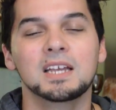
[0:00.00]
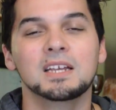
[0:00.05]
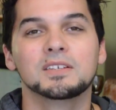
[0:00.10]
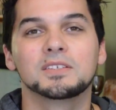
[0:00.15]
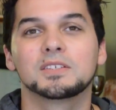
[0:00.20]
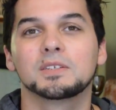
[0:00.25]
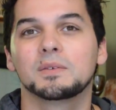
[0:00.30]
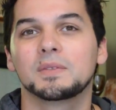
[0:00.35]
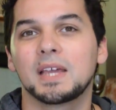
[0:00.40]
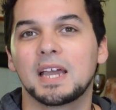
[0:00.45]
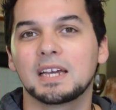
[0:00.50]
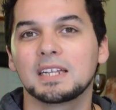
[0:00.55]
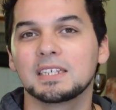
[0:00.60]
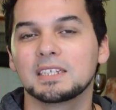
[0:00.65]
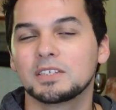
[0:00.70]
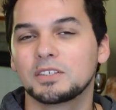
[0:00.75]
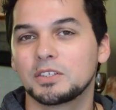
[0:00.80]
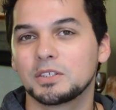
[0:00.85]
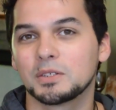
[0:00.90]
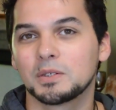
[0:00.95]
So that
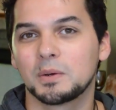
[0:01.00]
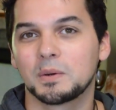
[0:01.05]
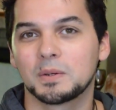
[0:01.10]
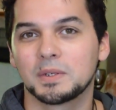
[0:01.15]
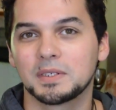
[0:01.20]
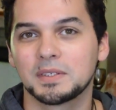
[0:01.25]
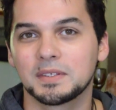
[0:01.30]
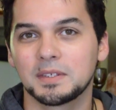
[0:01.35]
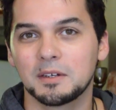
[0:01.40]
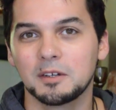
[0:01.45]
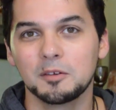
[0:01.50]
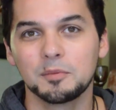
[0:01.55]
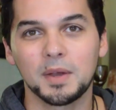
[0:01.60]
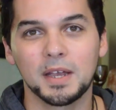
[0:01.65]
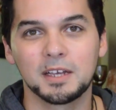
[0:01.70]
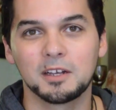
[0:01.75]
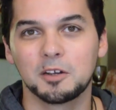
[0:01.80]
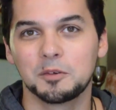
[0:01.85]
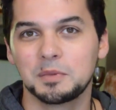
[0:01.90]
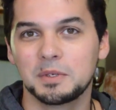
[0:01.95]
is your horoscope.
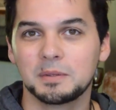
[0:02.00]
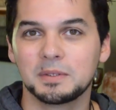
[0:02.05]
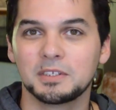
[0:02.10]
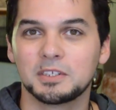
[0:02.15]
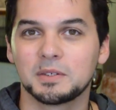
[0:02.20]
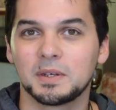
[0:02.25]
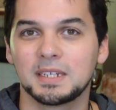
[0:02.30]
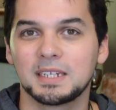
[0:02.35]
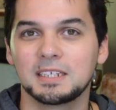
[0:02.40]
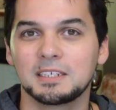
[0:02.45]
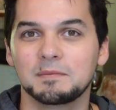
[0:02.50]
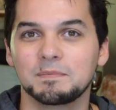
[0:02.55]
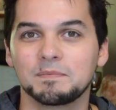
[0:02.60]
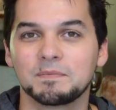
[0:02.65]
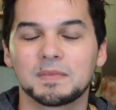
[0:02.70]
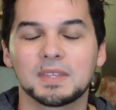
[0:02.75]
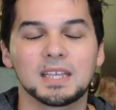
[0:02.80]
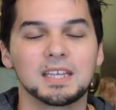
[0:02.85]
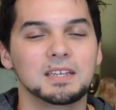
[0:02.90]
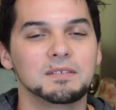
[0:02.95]
I hope you enjoyed it.
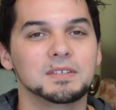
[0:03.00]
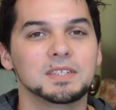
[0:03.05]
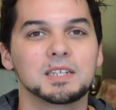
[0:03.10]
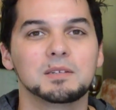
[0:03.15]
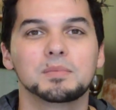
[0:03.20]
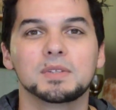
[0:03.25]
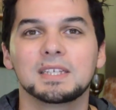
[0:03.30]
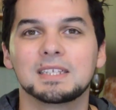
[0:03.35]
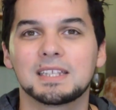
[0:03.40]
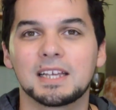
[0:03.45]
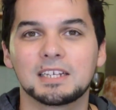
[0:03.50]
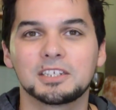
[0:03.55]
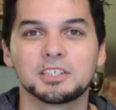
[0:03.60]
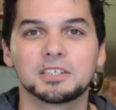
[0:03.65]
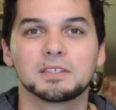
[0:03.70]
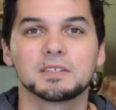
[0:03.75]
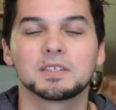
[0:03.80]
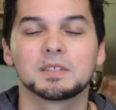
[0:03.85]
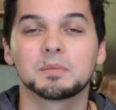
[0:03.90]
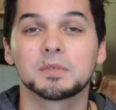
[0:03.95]
If you did, please like,
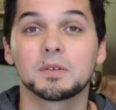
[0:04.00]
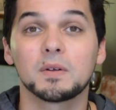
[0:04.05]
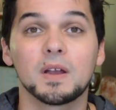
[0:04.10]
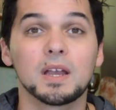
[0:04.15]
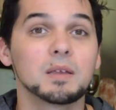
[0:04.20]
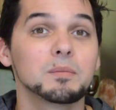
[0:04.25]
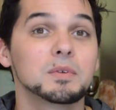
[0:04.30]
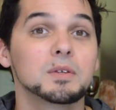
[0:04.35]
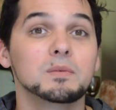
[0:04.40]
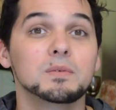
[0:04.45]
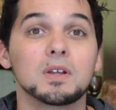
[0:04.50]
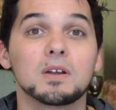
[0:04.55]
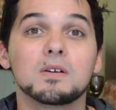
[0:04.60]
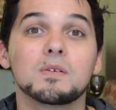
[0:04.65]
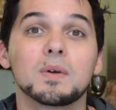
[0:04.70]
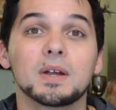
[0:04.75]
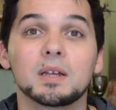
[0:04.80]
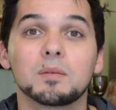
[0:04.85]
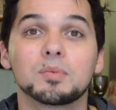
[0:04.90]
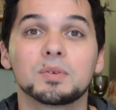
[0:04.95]
share, and subscribe. You
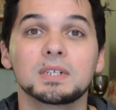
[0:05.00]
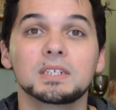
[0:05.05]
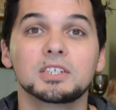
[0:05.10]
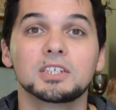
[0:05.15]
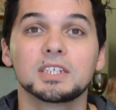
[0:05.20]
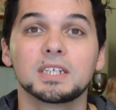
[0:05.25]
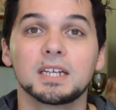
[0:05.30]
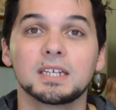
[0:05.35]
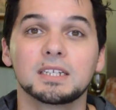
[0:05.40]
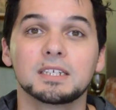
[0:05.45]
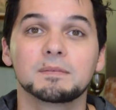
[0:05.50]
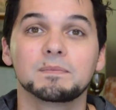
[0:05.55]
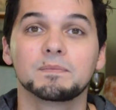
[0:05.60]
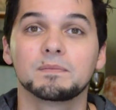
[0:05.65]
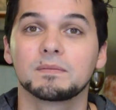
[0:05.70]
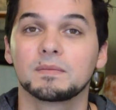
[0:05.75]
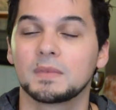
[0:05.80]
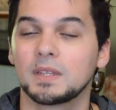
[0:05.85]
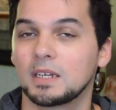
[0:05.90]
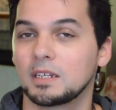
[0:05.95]
know I appreciate it.
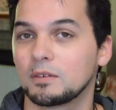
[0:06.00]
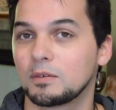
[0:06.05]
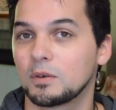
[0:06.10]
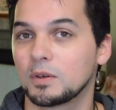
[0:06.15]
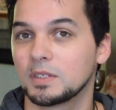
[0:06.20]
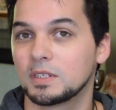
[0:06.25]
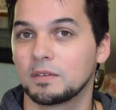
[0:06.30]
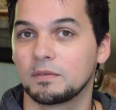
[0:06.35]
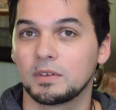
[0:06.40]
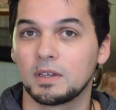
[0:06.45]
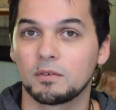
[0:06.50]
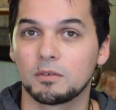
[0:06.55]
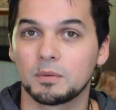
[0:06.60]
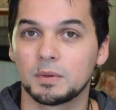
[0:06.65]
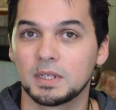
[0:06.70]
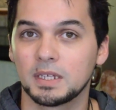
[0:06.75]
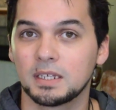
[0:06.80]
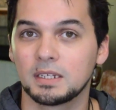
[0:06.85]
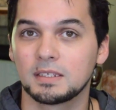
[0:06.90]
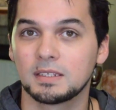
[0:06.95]
And of course, if you ever
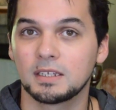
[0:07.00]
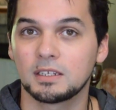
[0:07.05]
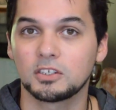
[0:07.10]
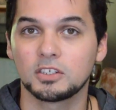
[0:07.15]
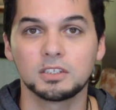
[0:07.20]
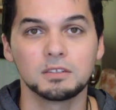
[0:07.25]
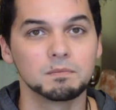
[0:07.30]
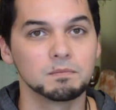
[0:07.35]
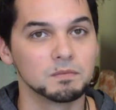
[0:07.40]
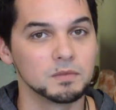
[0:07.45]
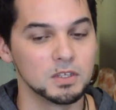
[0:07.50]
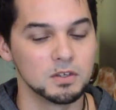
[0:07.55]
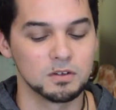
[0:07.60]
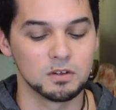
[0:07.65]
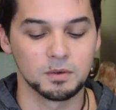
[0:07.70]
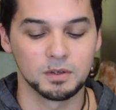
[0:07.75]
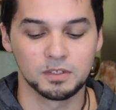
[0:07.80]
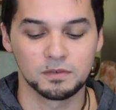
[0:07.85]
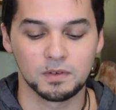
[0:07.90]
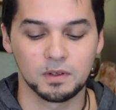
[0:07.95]
want to get a session, you
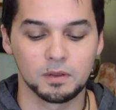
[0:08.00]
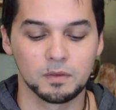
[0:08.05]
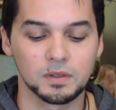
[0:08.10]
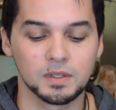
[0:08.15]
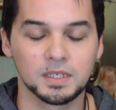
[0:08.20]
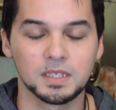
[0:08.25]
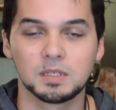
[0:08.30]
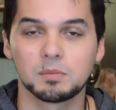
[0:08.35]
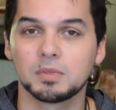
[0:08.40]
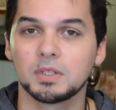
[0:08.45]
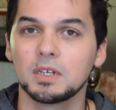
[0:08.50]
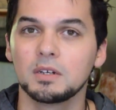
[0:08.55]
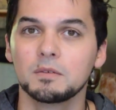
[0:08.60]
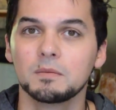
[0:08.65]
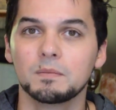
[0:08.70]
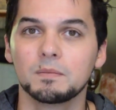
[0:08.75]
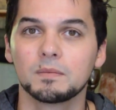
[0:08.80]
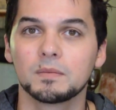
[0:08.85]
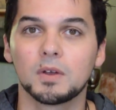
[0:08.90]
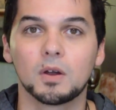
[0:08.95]
can always follow the links
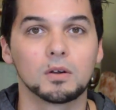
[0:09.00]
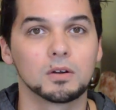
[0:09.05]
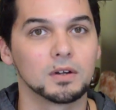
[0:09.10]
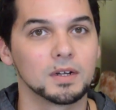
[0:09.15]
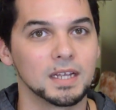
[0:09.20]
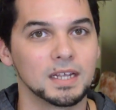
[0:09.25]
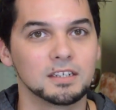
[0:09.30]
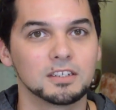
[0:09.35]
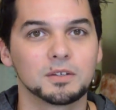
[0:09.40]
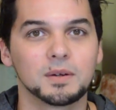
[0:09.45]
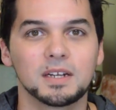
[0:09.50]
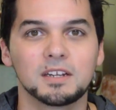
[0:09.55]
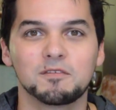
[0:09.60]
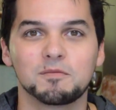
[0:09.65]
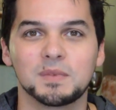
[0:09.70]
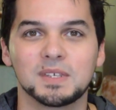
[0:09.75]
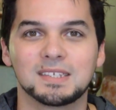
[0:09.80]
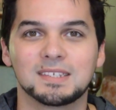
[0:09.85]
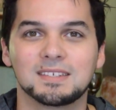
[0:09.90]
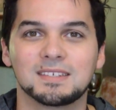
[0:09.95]
below or go to
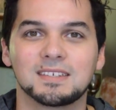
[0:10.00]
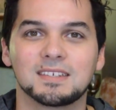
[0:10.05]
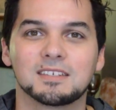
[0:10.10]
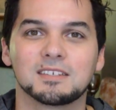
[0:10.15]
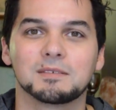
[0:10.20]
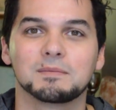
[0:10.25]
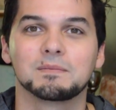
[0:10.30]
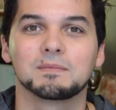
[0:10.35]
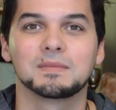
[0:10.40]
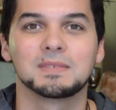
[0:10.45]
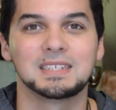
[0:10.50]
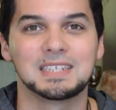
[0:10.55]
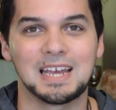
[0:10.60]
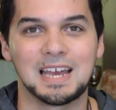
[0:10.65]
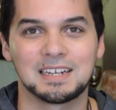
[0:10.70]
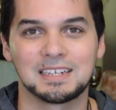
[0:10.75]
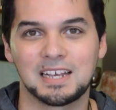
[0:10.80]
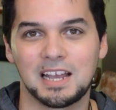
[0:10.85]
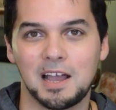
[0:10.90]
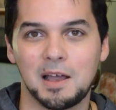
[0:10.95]

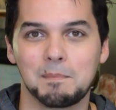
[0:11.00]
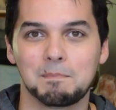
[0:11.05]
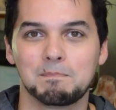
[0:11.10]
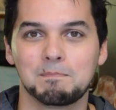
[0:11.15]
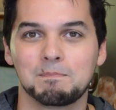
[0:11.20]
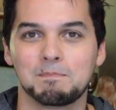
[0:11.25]
integrativemysticism.com.